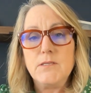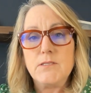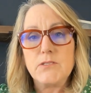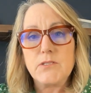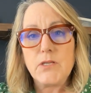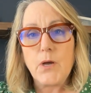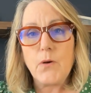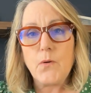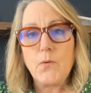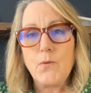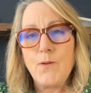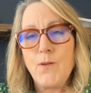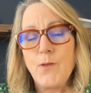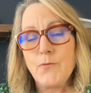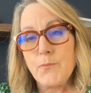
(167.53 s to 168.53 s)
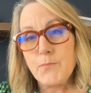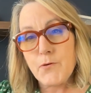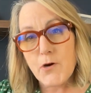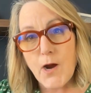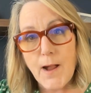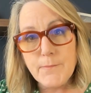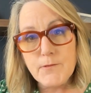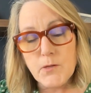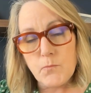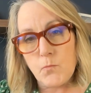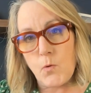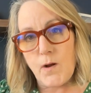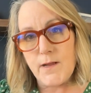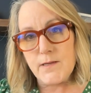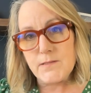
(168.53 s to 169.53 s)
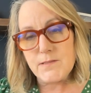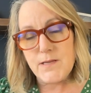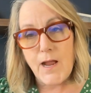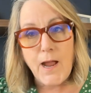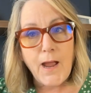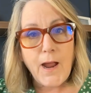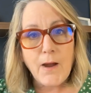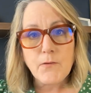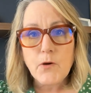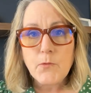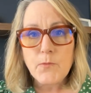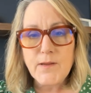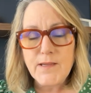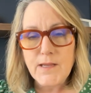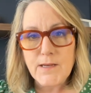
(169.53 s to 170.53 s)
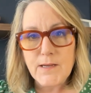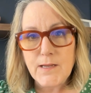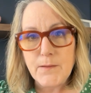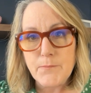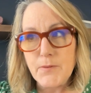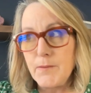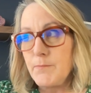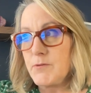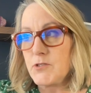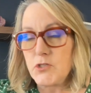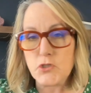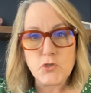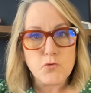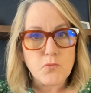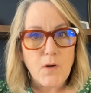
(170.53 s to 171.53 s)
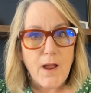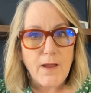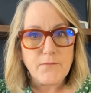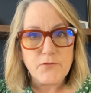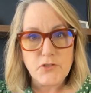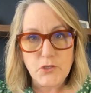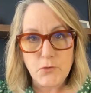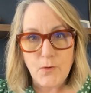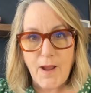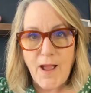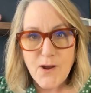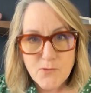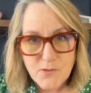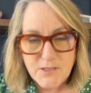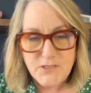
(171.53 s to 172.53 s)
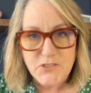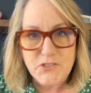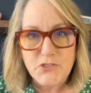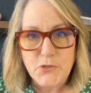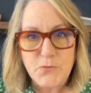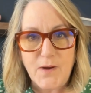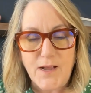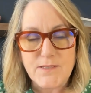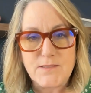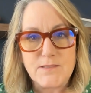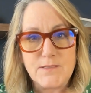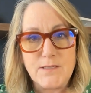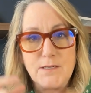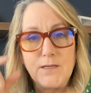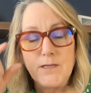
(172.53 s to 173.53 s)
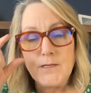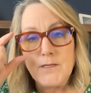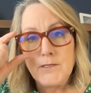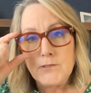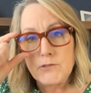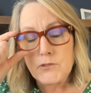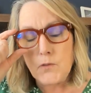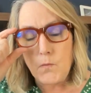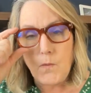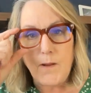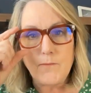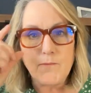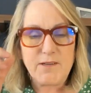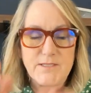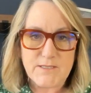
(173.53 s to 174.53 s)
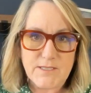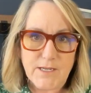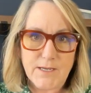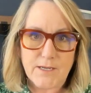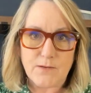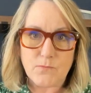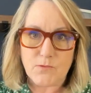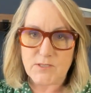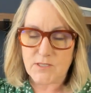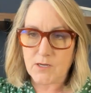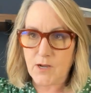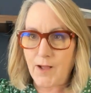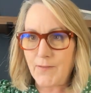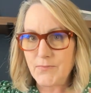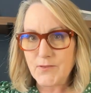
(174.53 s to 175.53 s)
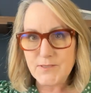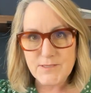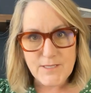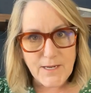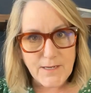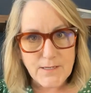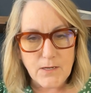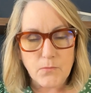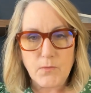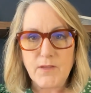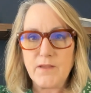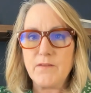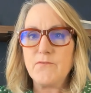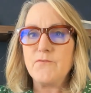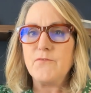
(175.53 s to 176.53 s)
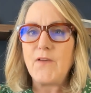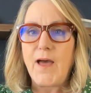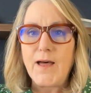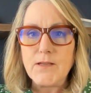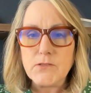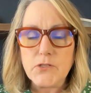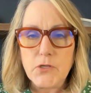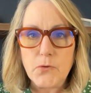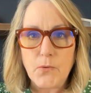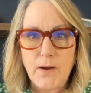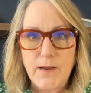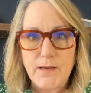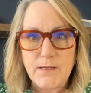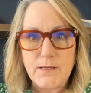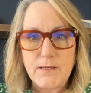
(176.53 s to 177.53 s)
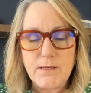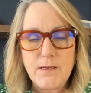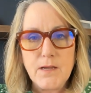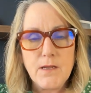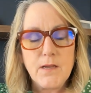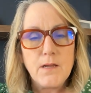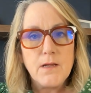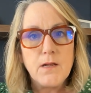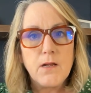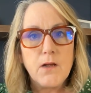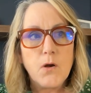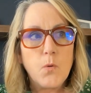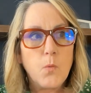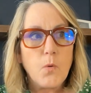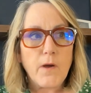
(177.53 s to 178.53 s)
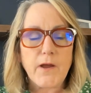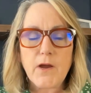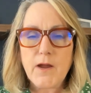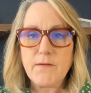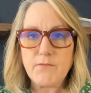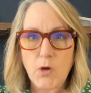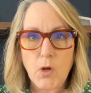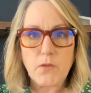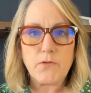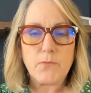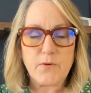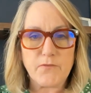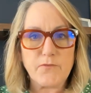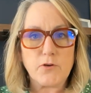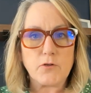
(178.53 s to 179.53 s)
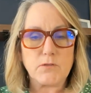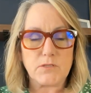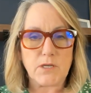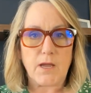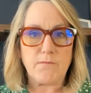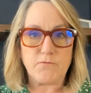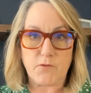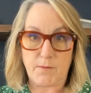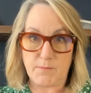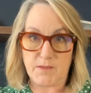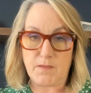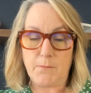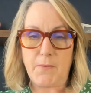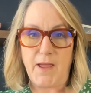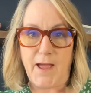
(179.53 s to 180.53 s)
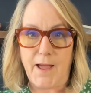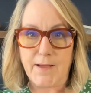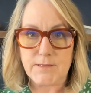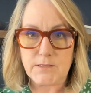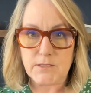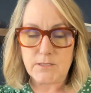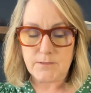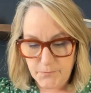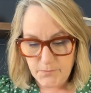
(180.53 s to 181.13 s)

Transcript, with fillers: So the problem was, how are we going to get people to drive two hours to us? So what we did was got the data. We evaluated where have all the referrals come from in the past.